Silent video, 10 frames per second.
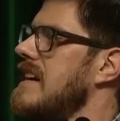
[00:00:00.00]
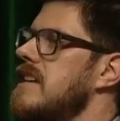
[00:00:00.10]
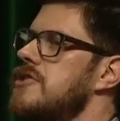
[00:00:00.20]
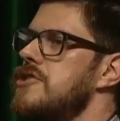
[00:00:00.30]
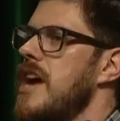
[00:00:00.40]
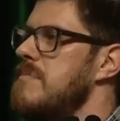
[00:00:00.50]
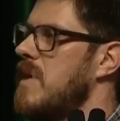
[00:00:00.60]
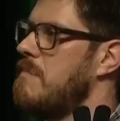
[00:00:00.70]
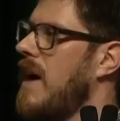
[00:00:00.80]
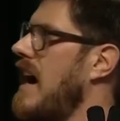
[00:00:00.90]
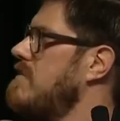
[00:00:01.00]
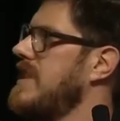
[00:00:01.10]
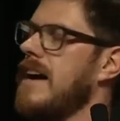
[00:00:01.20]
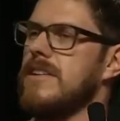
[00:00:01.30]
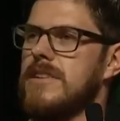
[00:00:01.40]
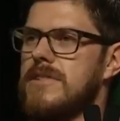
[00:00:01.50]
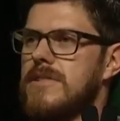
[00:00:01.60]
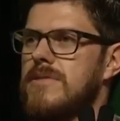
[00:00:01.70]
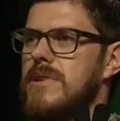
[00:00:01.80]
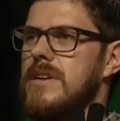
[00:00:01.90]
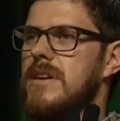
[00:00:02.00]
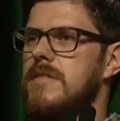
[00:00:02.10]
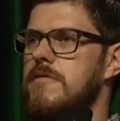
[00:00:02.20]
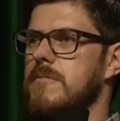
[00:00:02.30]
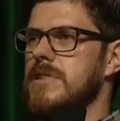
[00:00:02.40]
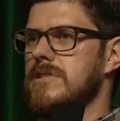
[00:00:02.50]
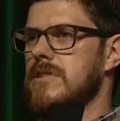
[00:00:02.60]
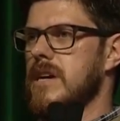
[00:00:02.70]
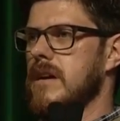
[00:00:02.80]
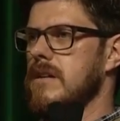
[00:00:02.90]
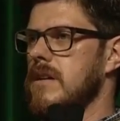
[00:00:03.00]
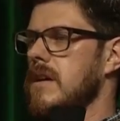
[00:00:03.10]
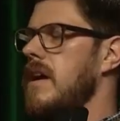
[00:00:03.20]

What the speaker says: kind of shape that pops out at you in 3D from the screen.